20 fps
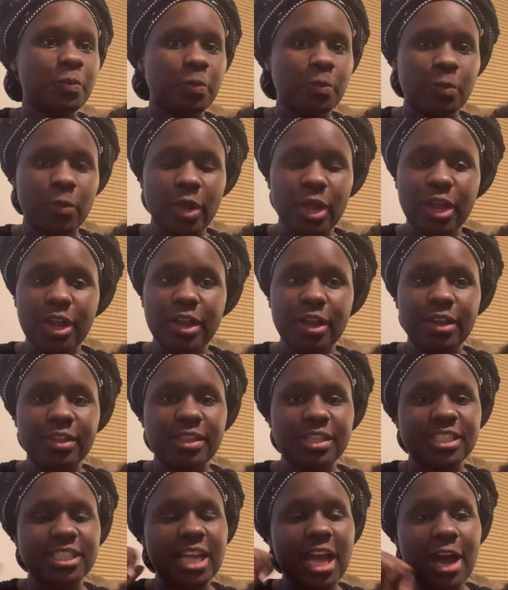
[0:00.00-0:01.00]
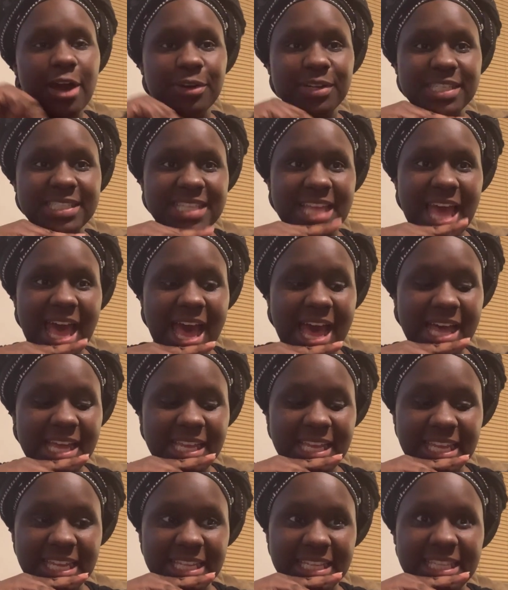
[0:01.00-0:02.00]
where the child is at,
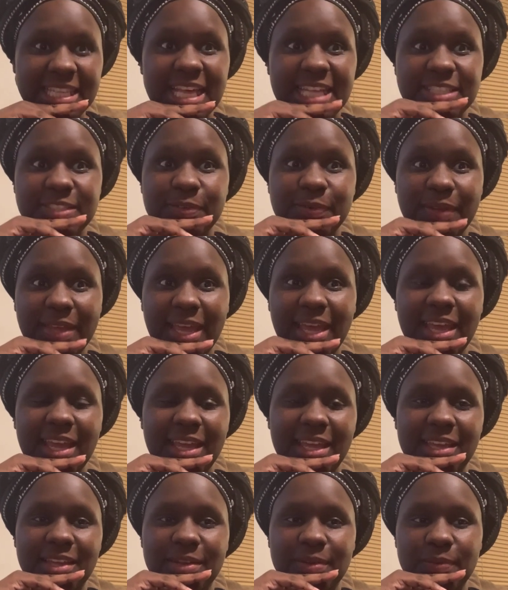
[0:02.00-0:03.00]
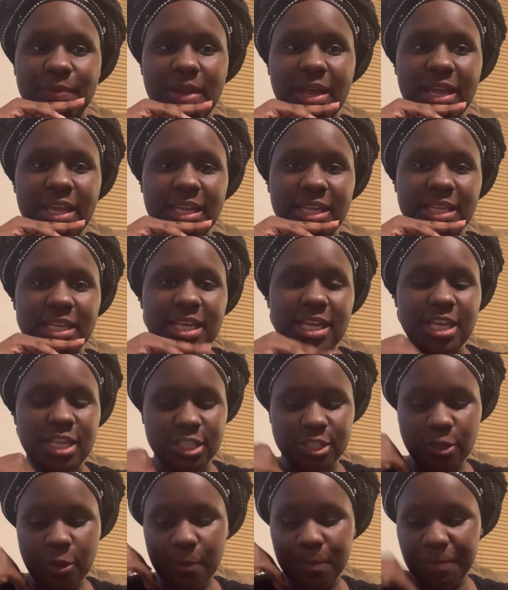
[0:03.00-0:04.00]
and that's okay, right?
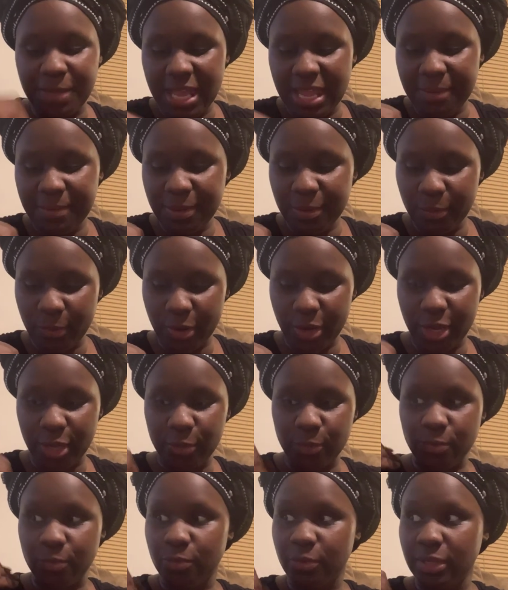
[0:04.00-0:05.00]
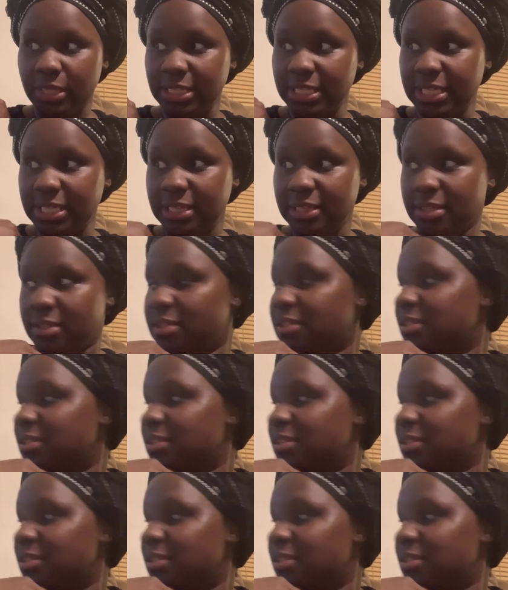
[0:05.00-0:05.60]
So baby wearing really